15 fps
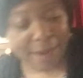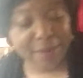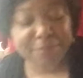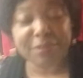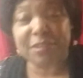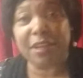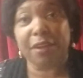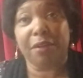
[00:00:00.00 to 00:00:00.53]

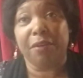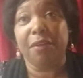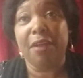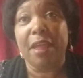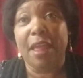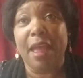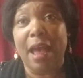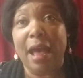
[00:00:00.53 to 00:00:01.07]
items here.
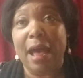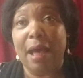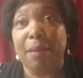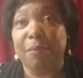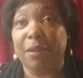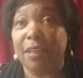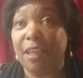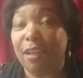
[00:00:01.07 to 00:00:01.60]

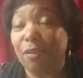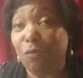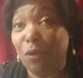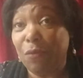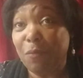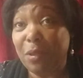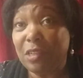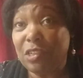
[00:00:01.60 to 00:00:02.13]
Again,
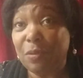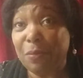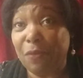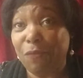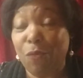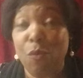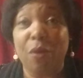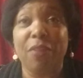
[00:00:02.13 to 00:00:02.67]
we've mentioned
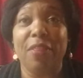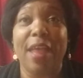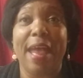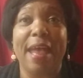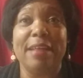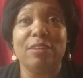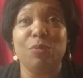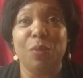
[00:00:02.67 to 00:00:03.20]
before
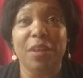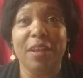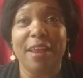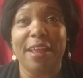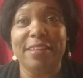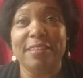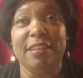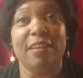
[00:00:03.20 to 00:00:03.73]
that
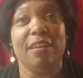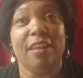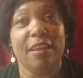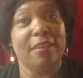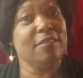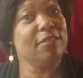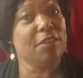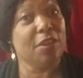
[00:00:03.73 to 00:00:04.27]
2019
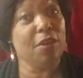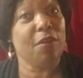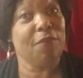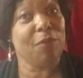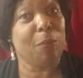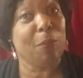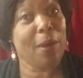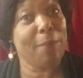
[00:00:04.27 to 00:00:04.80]
is the year
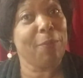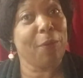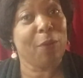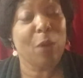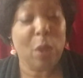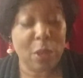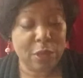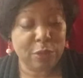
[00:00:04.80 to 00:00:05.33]
of the
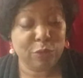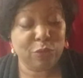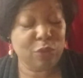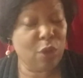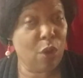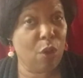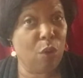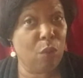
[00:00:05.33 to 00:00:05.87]
prepper,
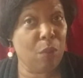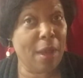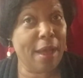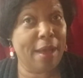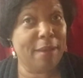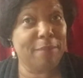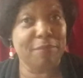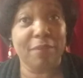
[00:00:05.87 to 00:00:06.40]
so
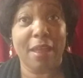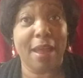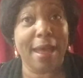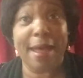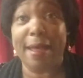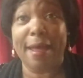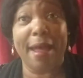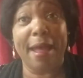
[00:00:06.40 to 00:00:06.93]
I
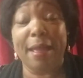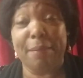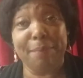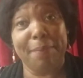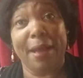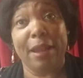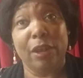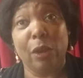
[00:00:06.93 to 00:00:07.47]

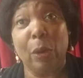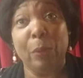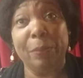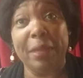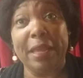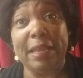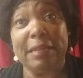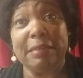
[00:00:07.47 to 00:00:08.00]
am by no
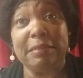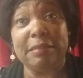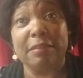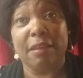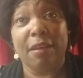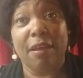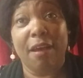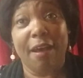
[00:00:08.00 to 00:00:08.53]

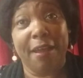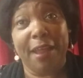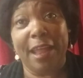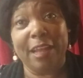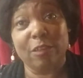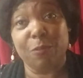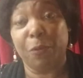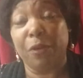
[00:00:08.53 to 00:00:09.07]
means an
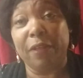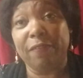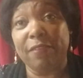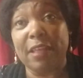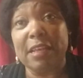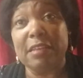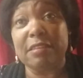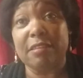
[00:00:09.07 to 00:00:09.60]
expert at
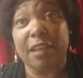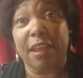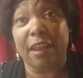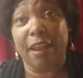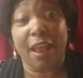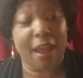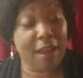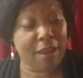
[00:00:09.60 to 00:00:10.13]
this,
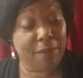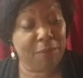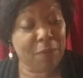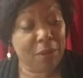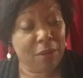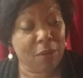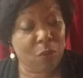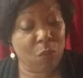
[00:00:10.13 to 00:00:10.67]
and I
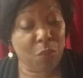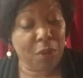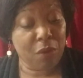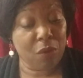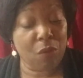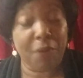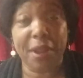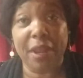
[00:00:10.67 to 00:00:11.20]

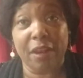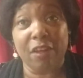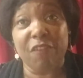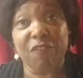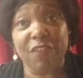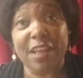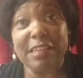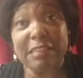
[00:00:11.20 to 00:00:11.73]
will go ahead and
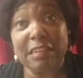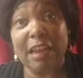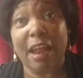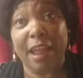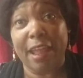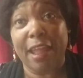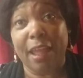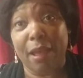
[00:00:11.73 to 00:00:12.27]
confess that
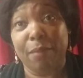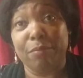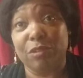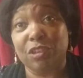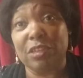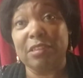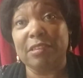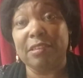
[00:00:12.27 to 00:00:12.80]
I am
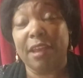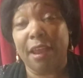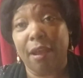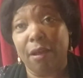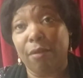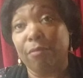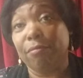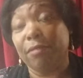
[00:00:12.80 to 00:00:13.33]
just
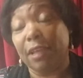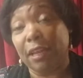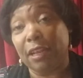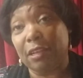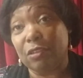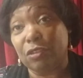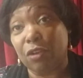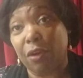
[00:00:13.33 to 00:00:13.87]
now
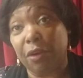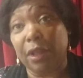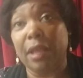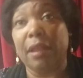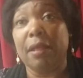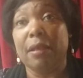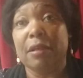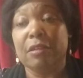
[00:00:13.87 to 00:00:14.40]
getting
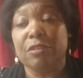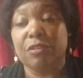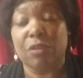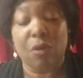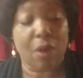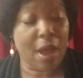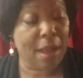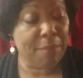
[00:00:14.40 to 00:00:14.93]
started.
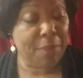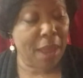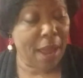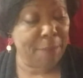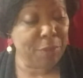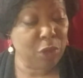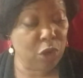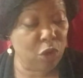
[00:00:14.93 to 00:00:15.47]
So I'm
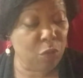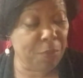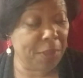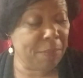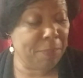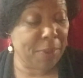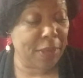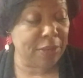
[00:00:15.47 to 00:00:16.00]
a
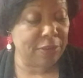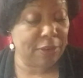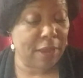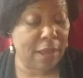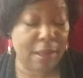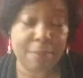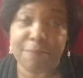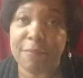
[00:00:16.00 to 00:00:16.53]
newbie, but
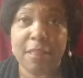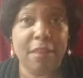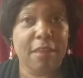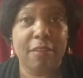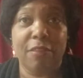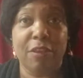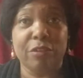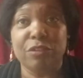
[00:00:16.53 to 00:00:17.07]

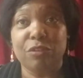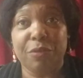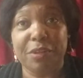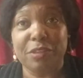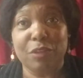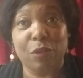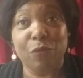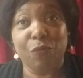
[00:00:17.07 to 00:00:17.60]
there's no
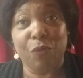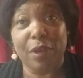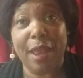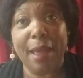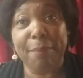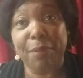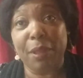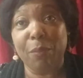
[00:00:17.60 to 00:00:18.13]
excuse for
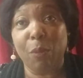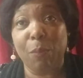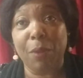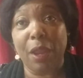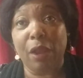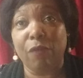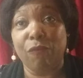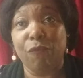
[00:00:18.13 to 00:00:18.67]
not being
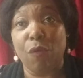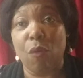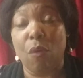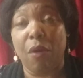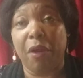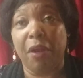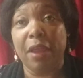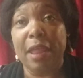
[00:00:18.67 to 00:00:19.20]
prepared
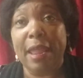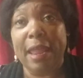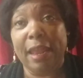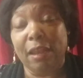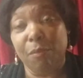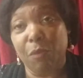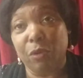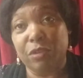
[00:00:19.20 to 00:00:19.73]
for
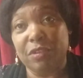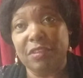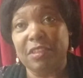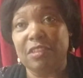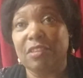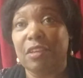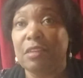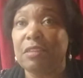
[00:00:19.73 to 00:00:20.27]
an
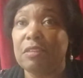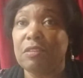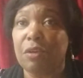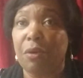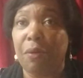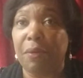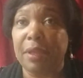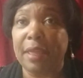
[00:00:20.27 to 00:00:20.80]
emergency such as a
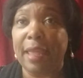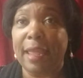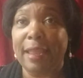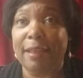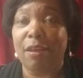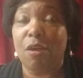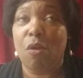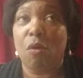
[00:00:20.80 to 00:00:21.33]

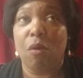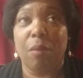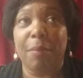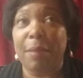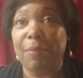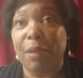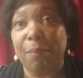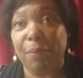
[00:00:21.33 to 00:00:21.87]
hurricane or
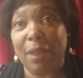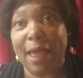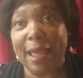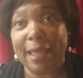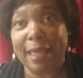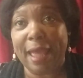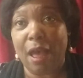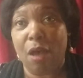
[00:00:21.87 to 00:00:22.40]
maybe a
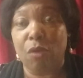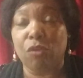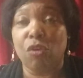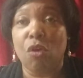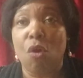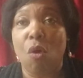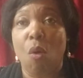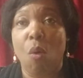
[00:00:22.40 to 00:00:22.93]
blackout
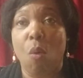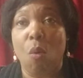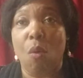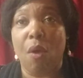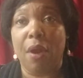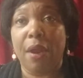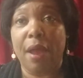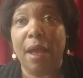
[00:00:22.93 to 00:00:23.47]

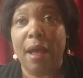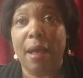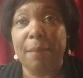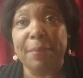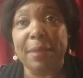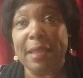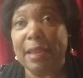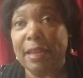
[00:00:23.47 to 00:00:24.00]
or
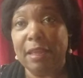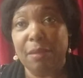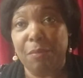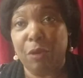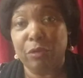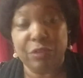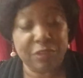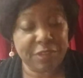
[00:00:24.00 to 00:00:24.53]
any
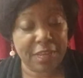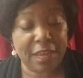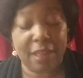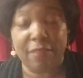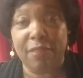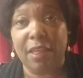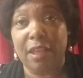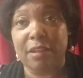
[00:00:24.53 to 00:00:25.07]
emergency.
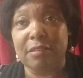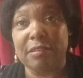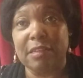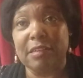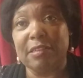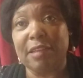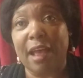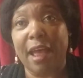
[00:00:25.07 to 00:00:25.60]
And then
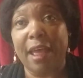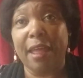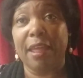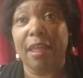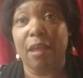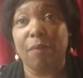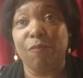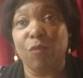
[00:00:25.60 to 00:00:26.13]
since I
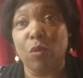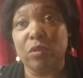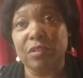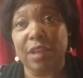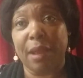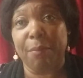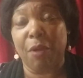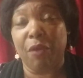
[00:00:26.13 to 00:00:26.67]
am
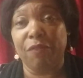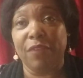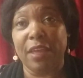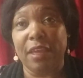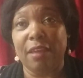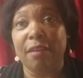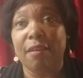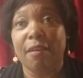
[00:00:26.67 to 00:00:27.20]
full-time
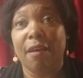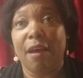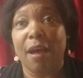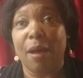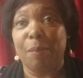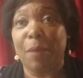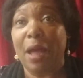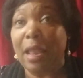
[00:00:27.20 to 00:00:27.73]
RV,
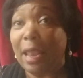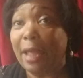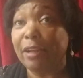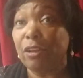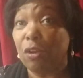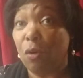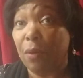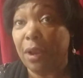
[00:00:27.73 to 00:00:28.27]
I
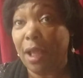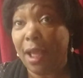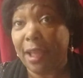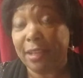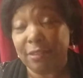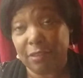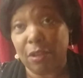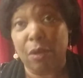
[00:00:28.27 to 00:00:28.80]
like to go on
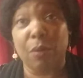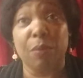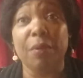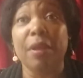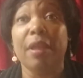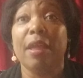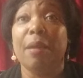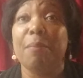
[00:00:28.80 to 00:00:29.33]
hikes, so
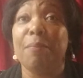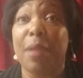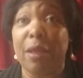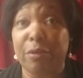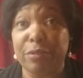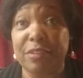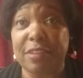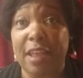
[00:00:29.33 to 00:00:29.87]

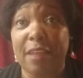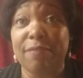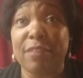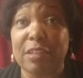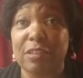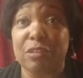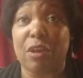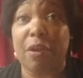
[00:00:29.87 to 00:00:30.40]
better safe
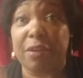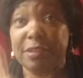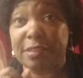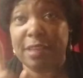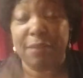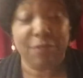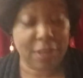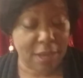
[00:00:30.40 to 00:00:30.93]
than sorry.
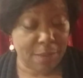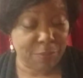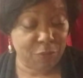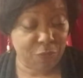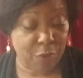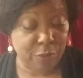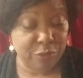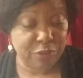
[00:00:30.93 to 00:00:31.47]
Safety comes
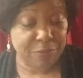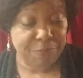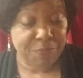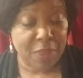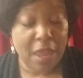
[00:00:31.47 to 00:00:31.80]
first.